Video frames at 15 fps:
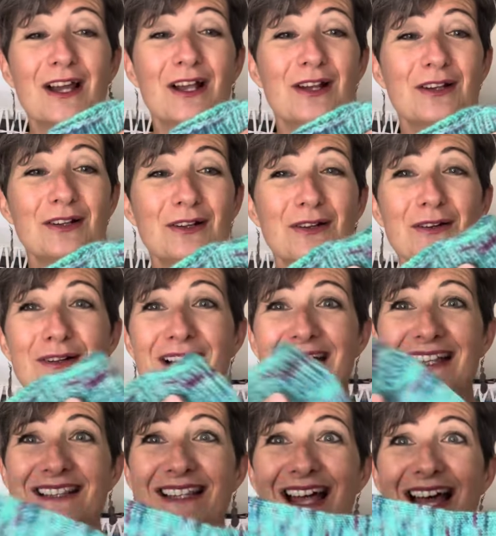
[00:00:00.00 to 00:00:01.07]
Look
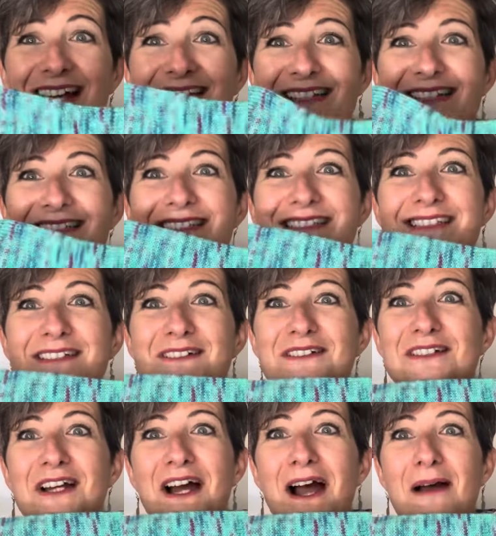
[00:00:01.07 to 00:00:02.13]
at that, it's
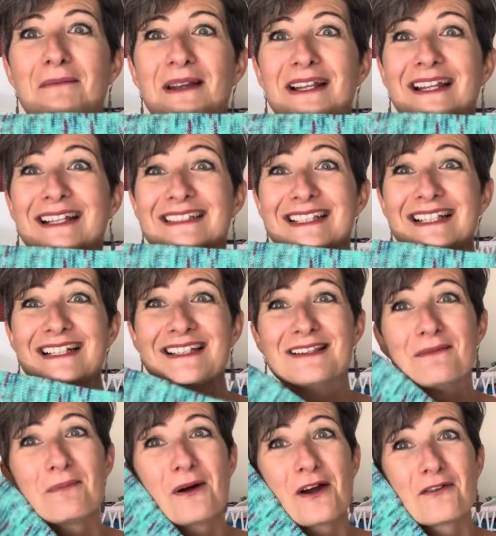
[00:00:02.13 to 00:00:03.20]
I mean, isn't it the
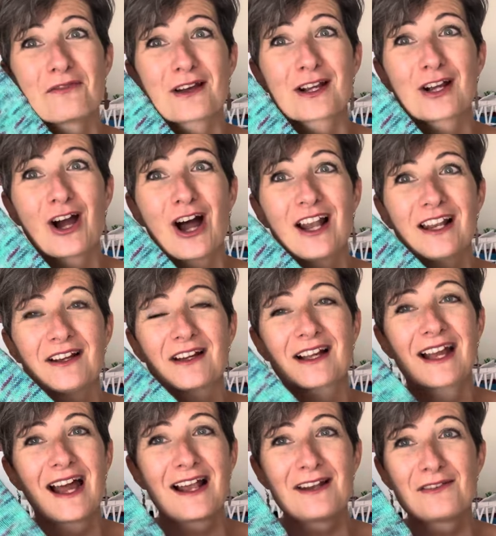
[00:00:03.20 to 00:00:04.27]
perfect color?
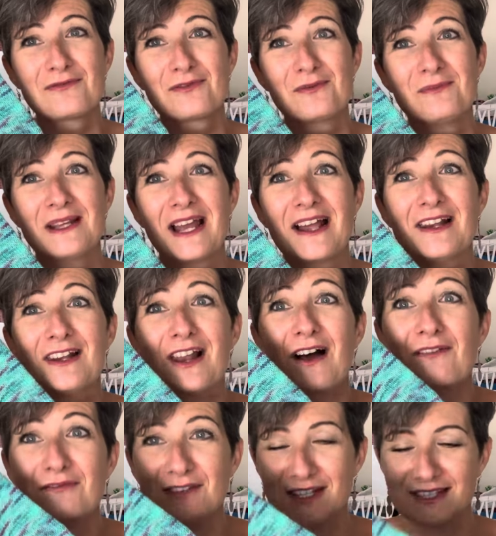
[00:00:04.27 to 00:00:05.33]
Color for me, I
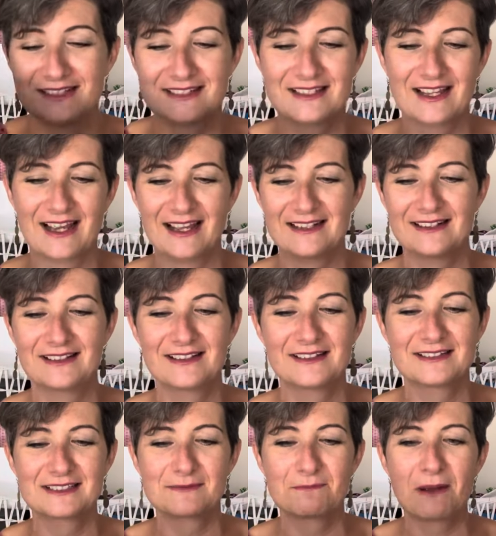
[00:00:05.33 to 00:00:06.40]
love it. And the
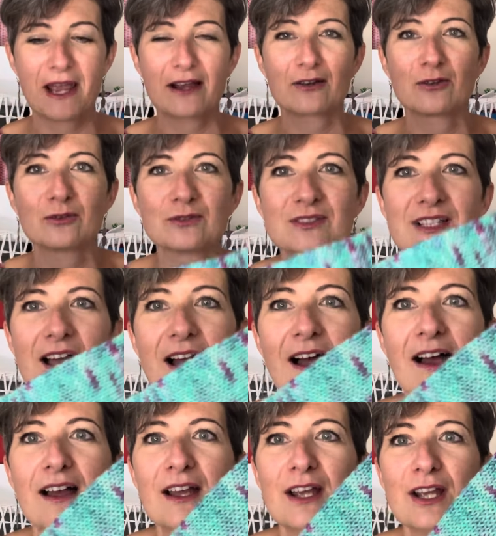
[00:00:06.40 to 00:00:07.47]
speckles are,
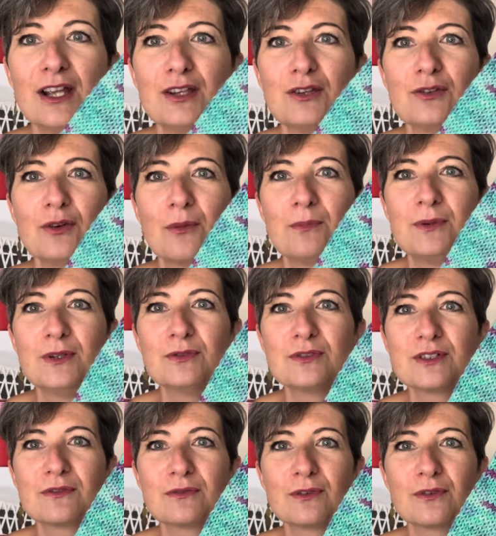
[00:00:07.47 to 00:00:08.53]
you know,
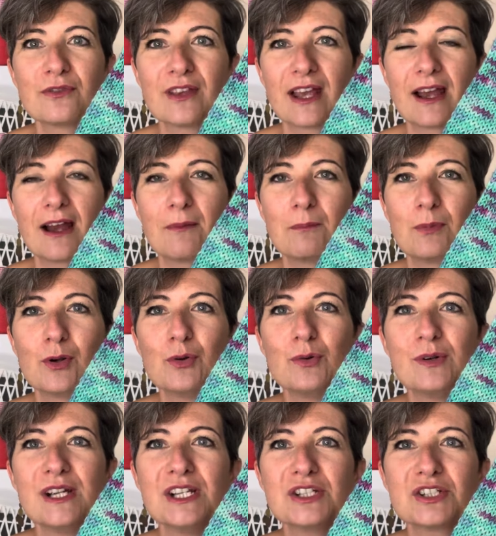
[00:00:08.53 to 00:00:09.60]
beautiful. They are
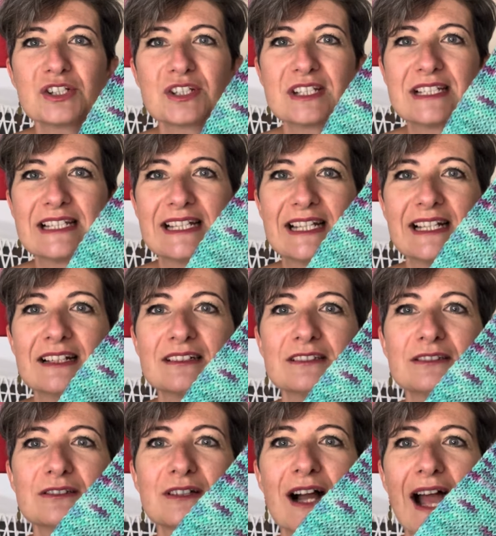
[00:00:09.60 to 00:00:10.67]
bluish,
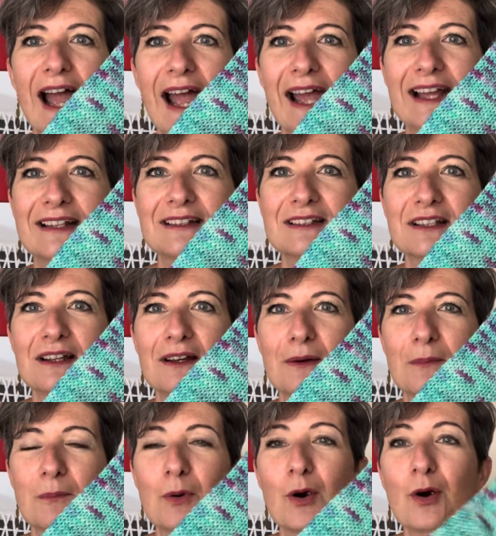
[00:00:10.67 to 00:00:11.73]
teal, and uh,
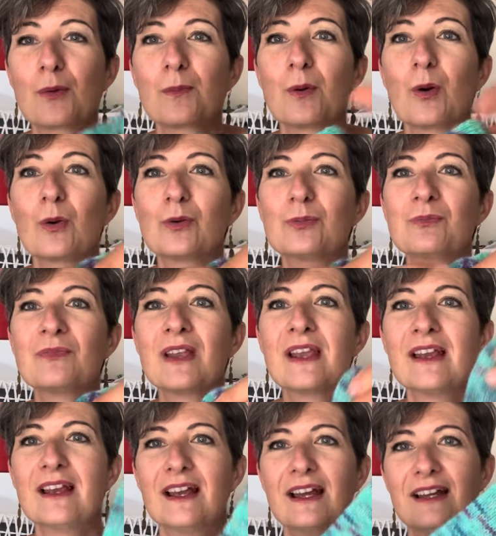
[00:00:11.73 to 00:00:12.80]
purple
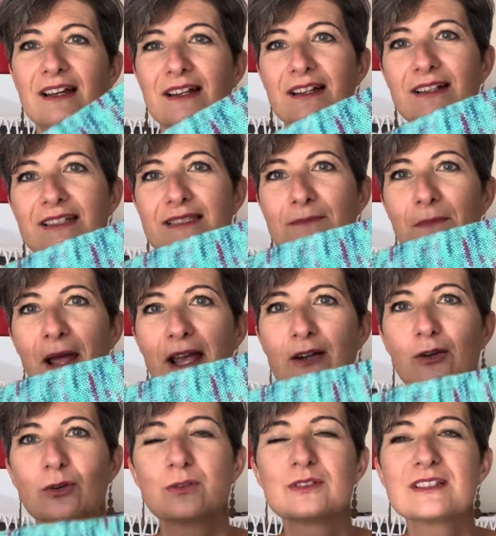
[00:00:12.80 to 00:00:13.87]
uh,
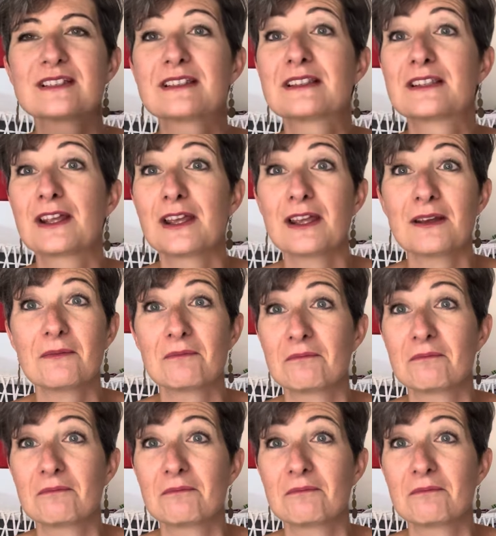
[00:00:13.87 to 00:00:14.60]
speckles. The,